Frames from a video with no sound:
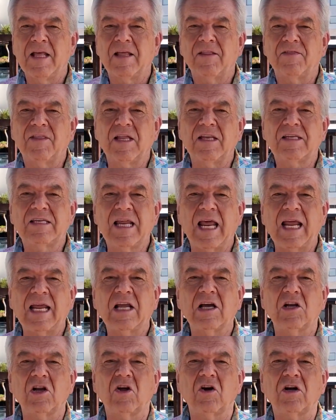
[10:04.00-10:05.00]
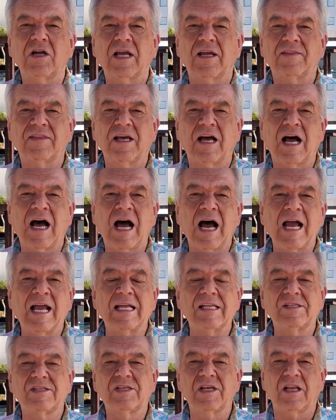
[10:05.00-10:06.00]
then take a look at the
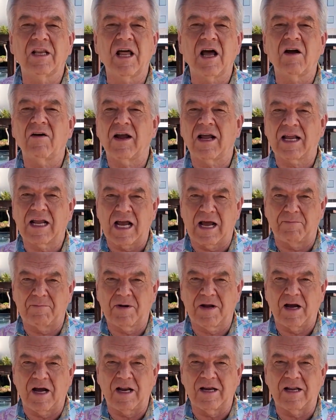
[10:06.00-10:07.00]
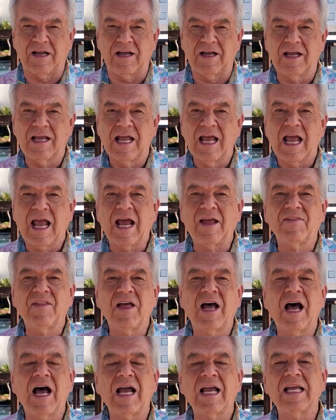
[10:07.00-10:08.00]
Hyatt Zilara Cap Cana and the
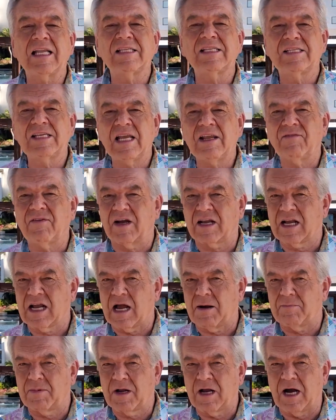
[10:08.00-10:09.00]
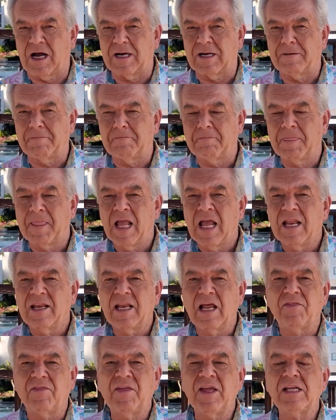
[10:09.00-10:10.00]
Hyatt Ziva Cap Cana.
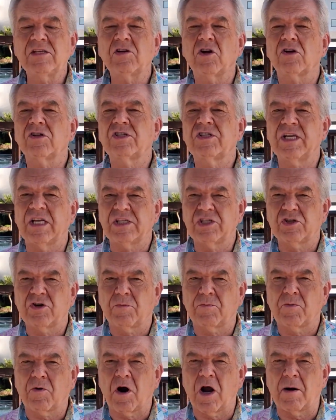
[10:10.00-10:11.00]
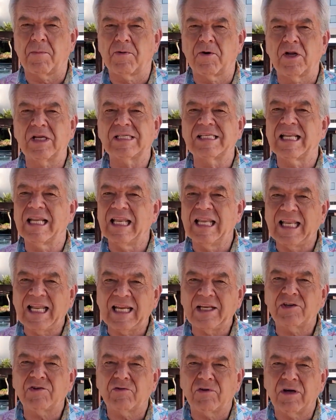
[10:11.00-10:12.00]
Now these are sister properties
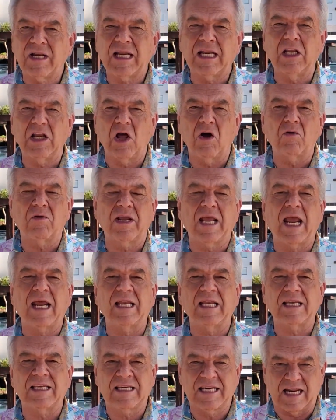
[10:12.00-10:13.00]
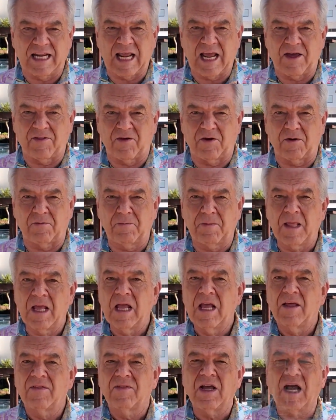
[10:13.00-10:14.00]
literally located together.
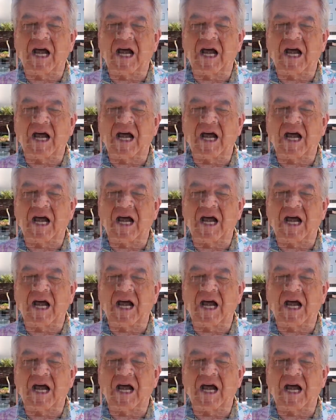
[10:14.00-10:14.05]
The